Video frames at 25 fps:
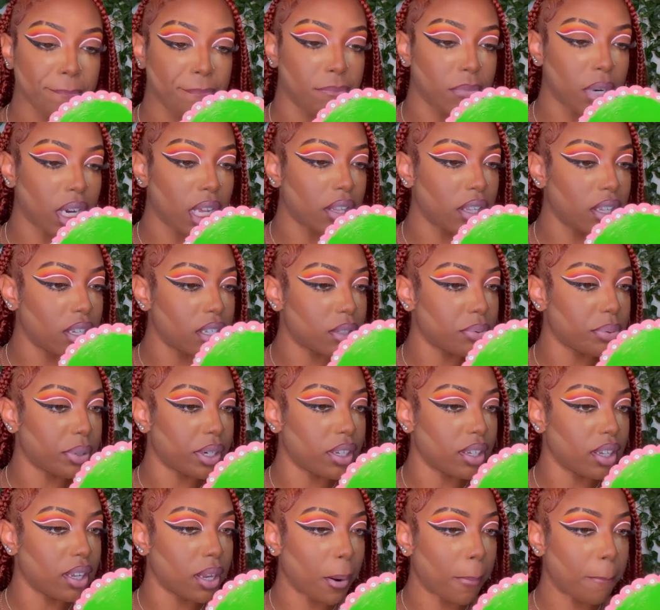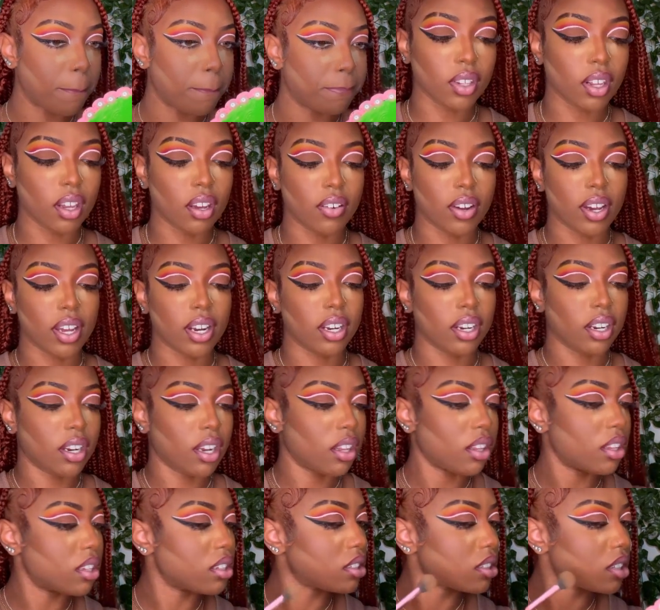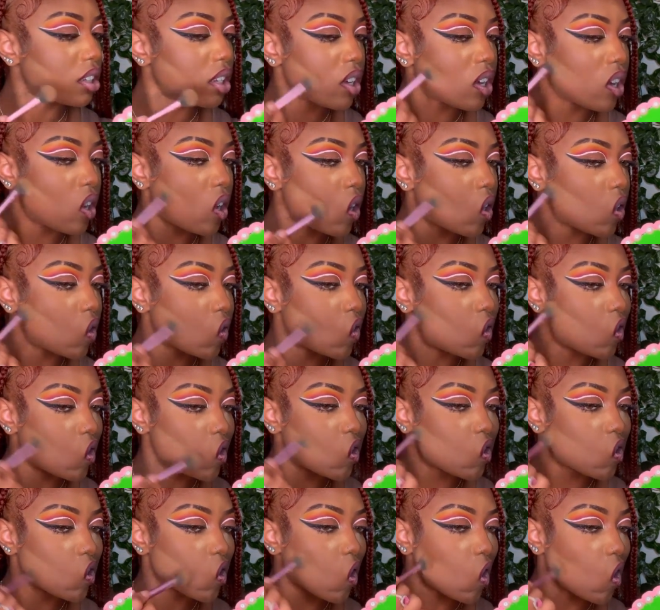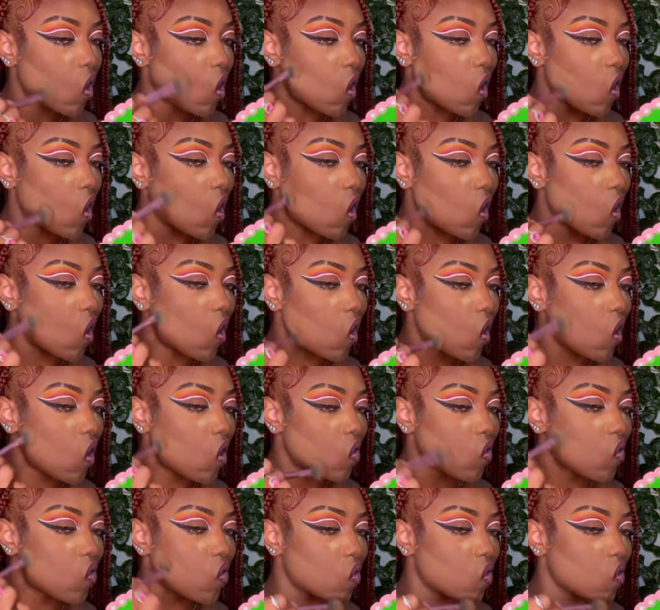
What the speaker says: But I think it's pretty good. All right, now let's get all of this off.